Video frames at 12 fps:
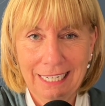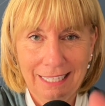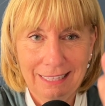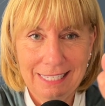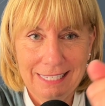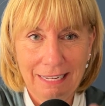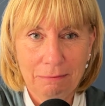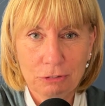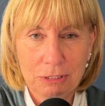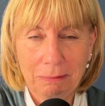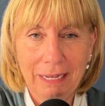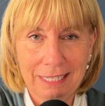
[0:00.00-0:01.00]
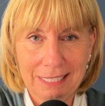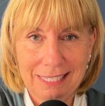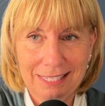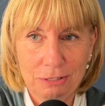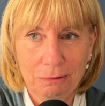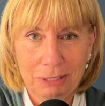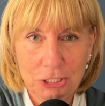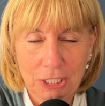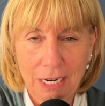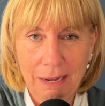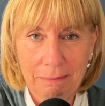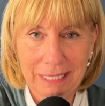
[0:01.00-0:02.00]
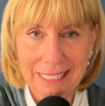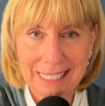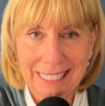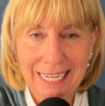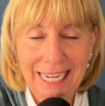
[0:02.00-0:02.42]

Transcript: the same response to a bunch of comments.